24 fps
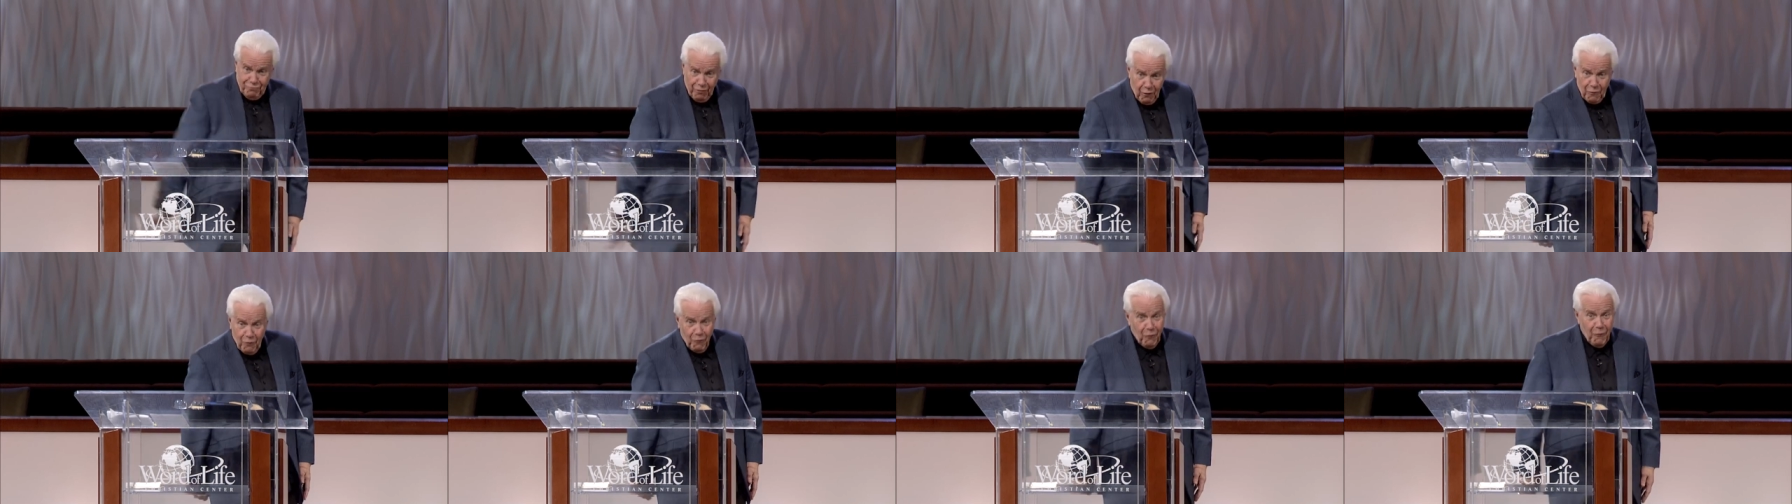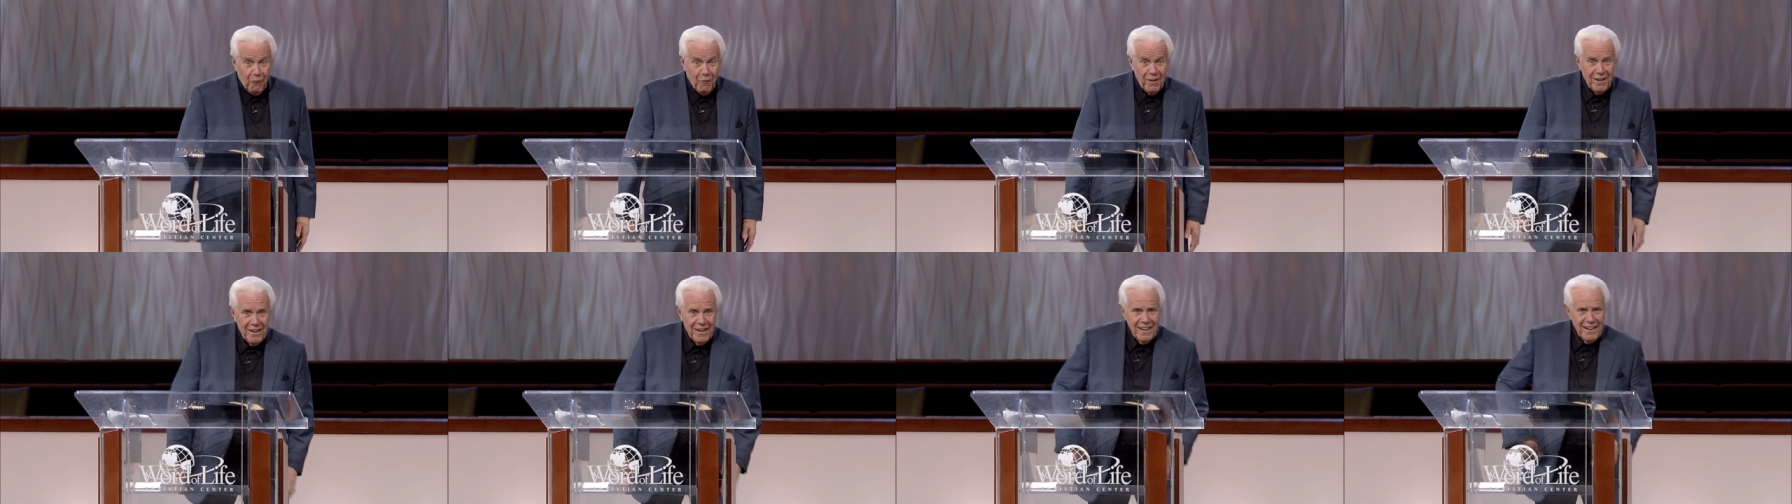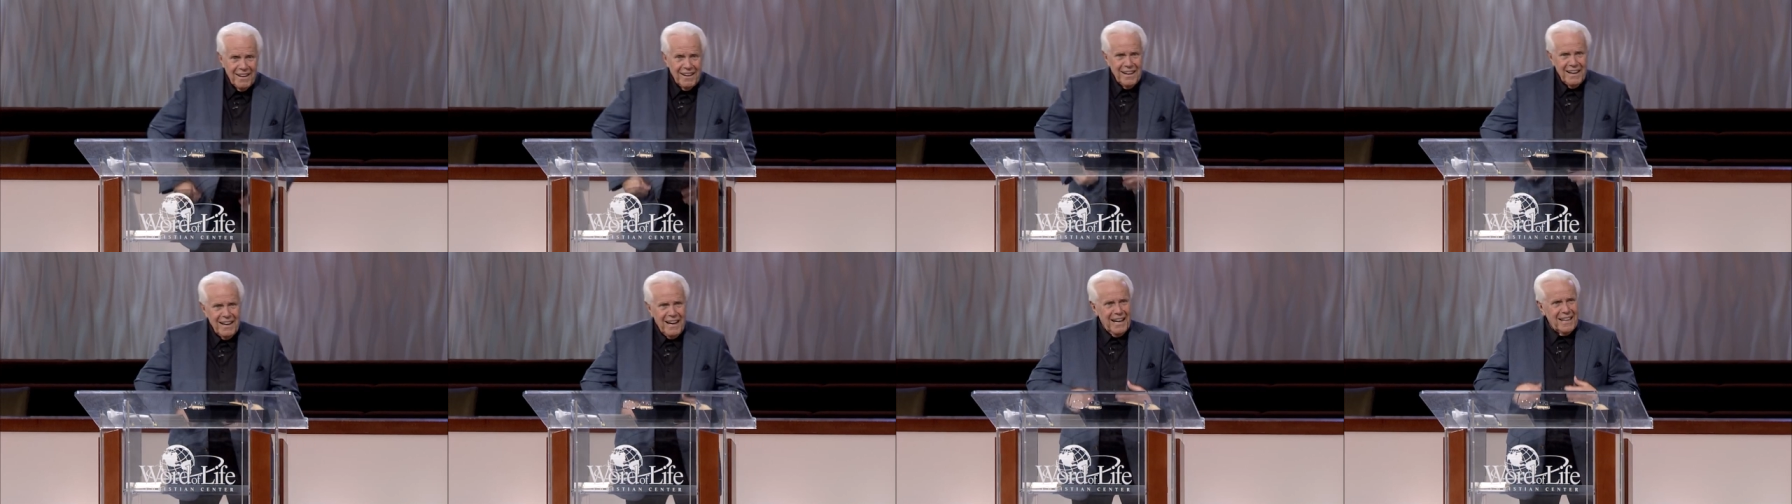Boom.
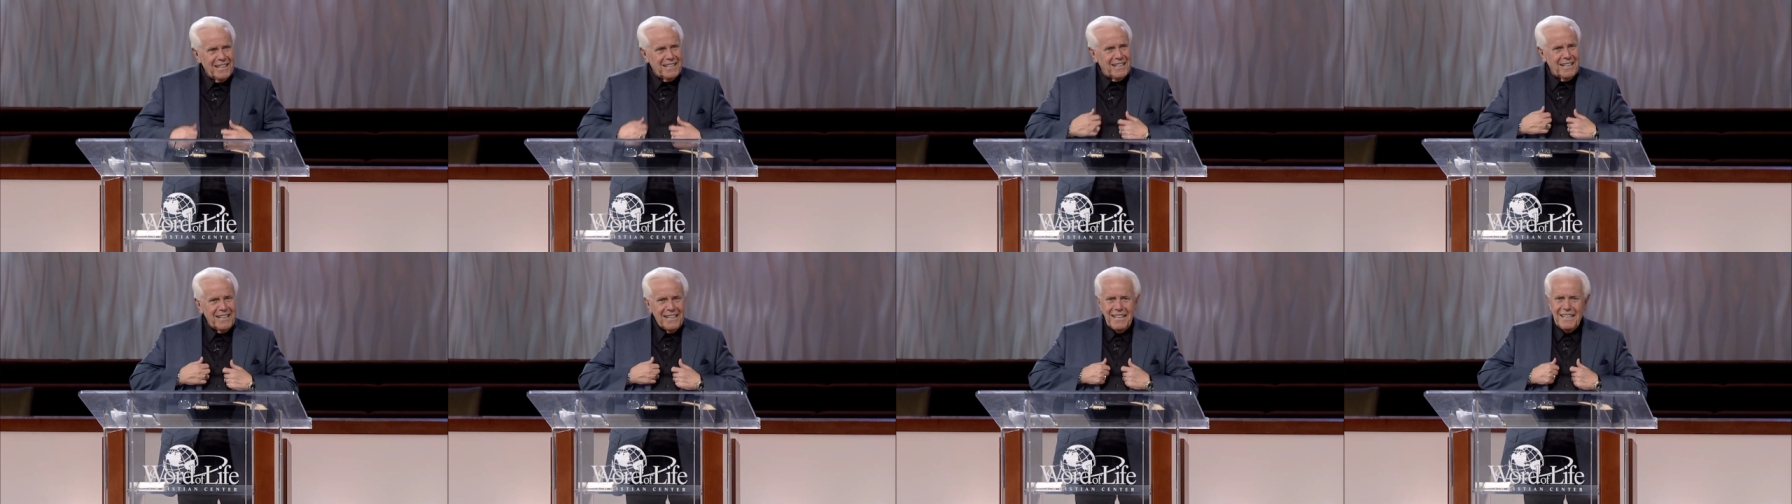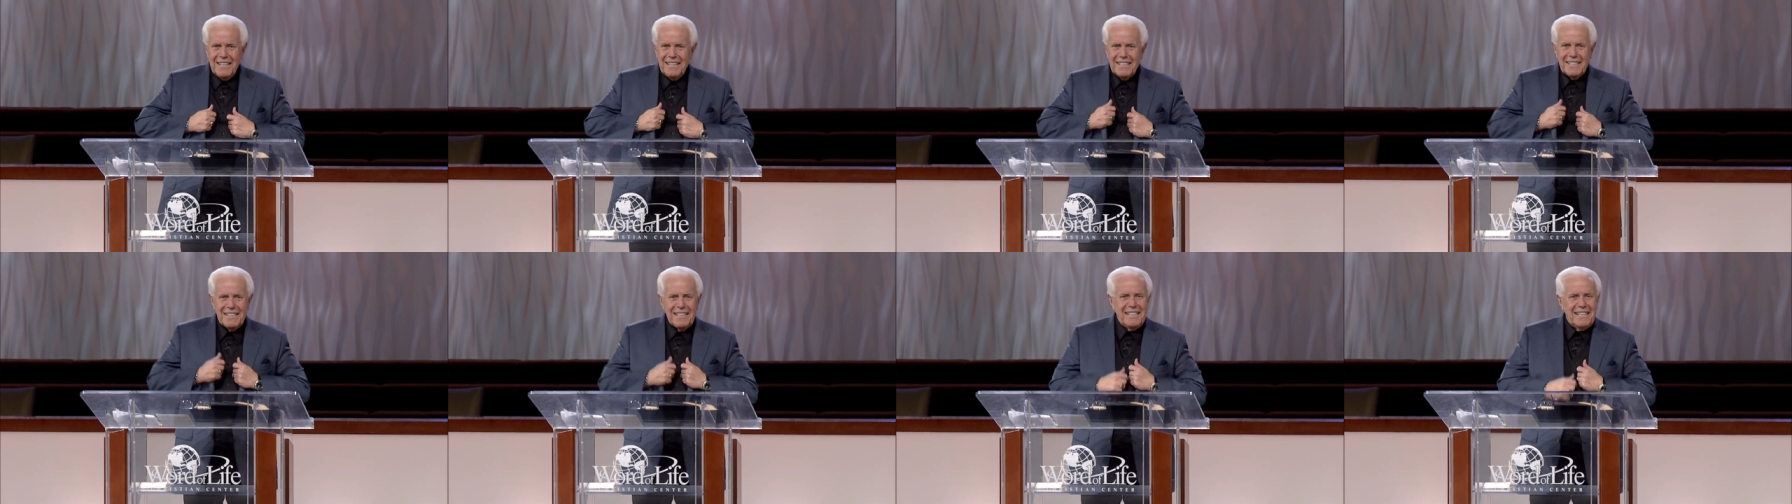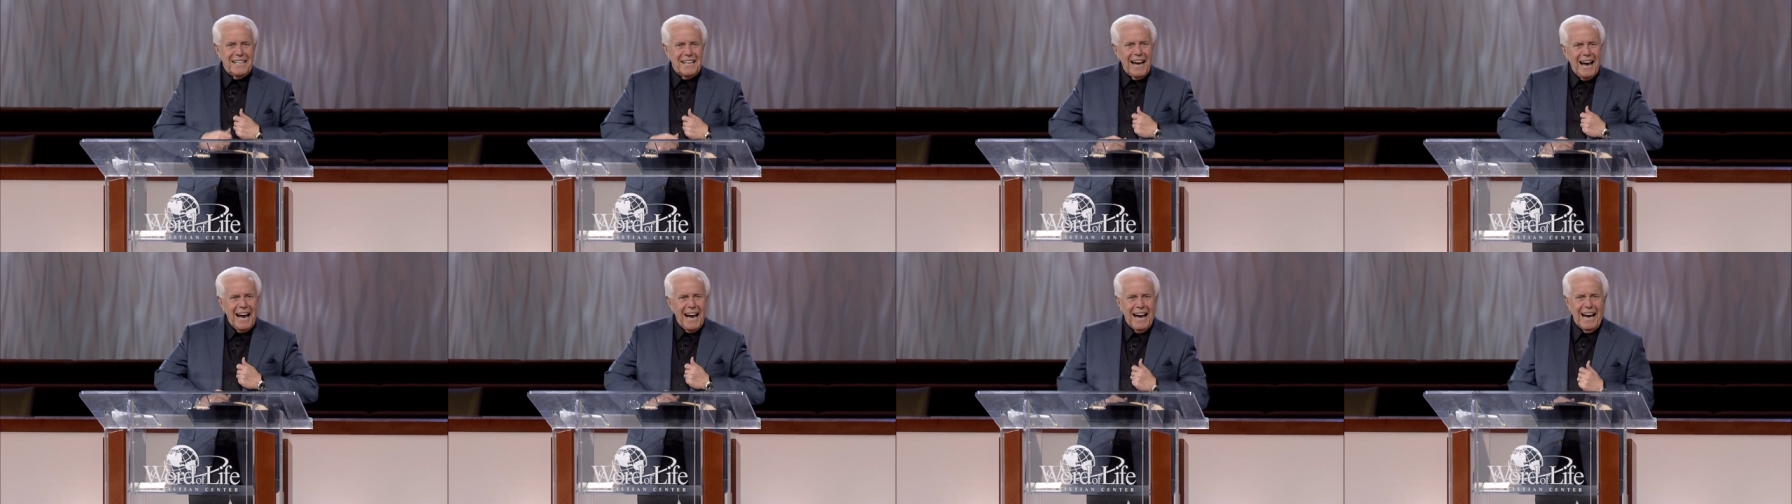I said, good
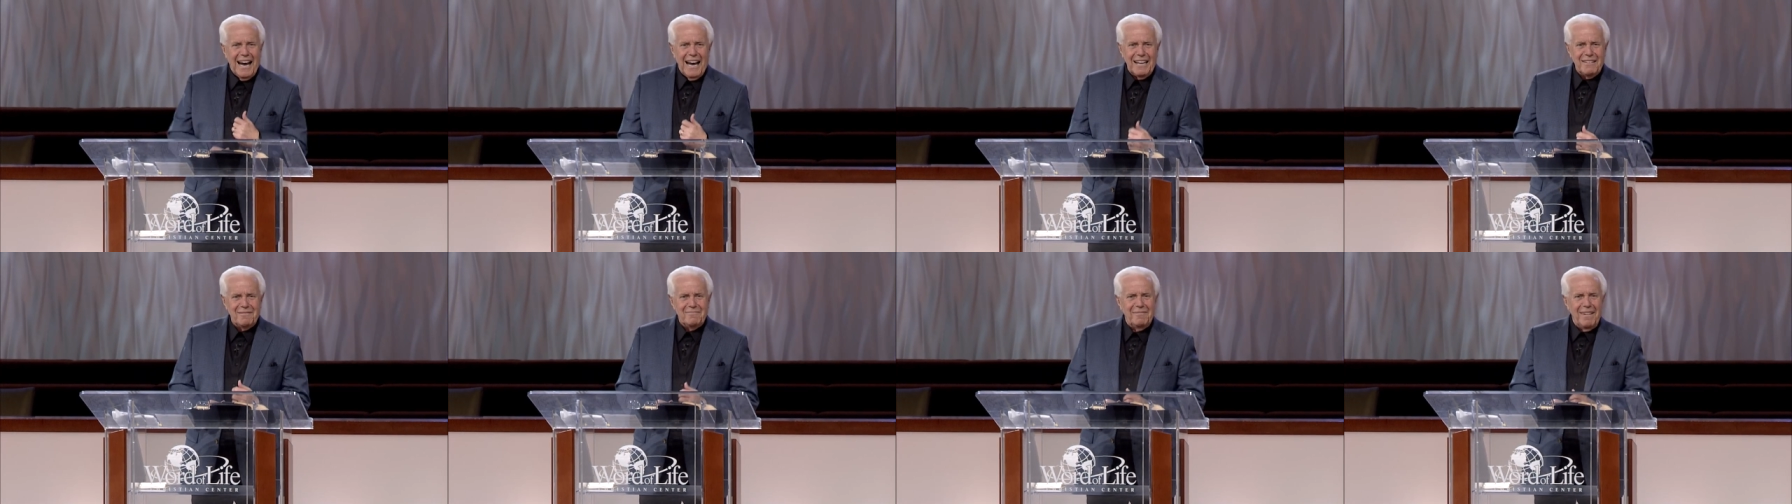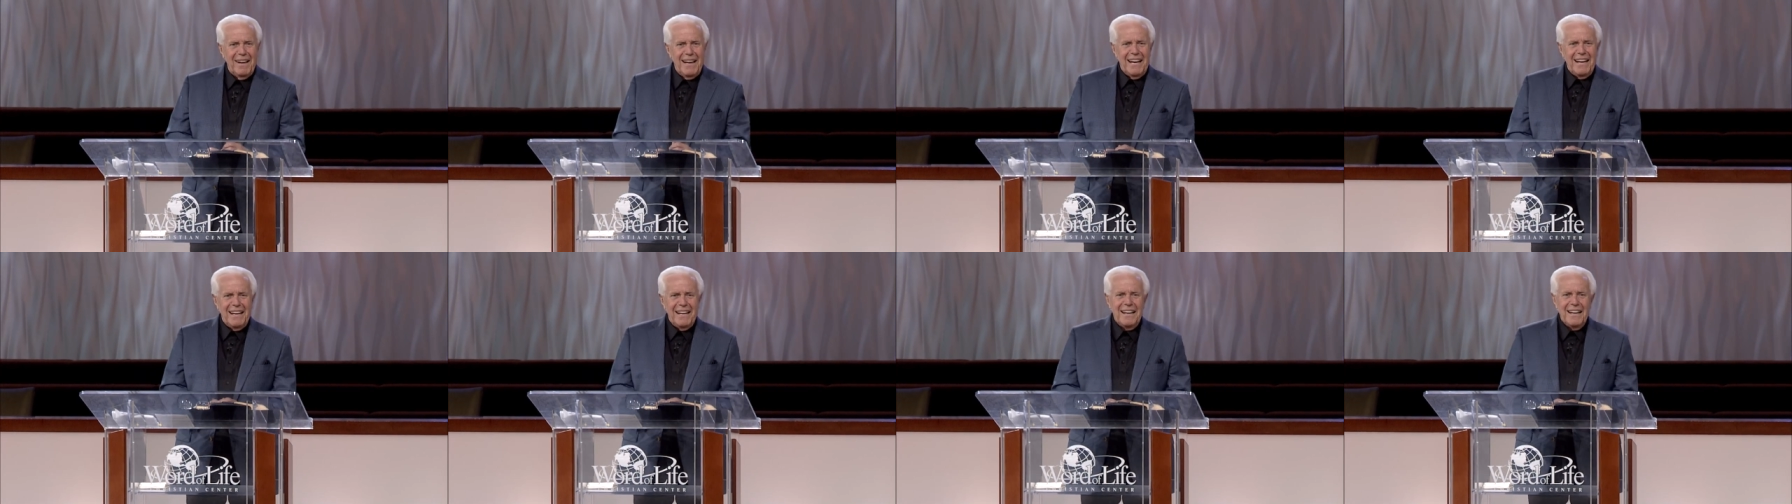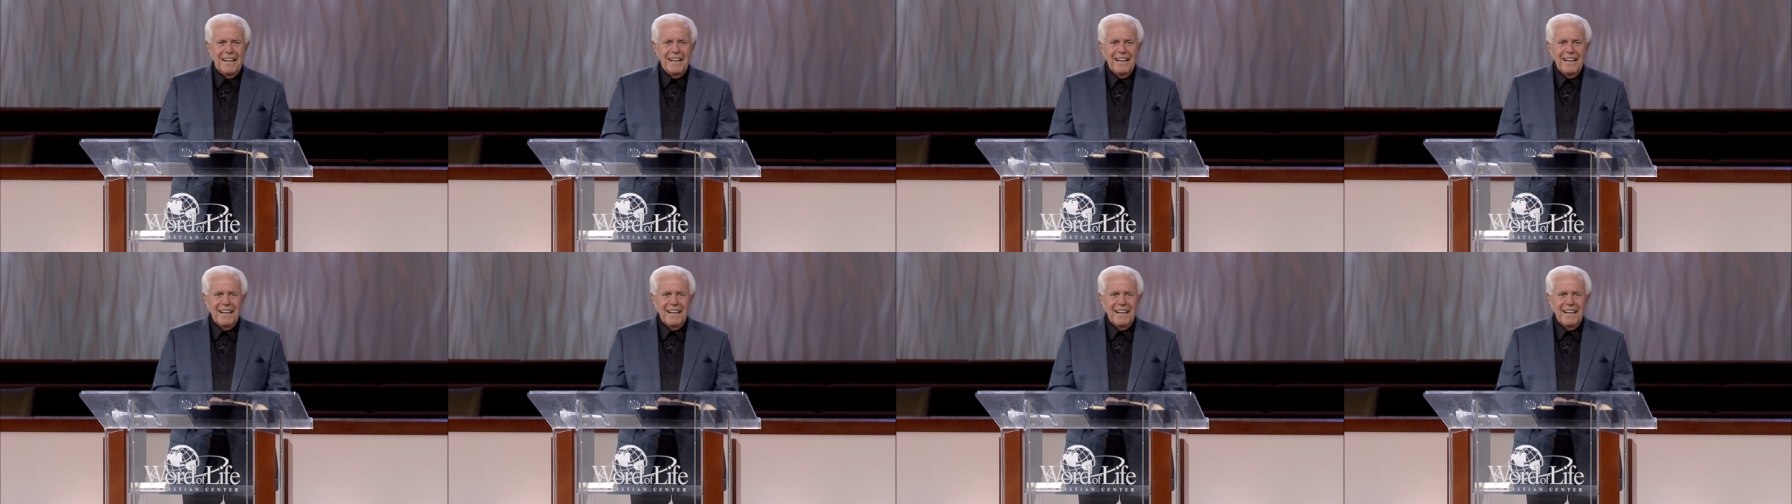God, man.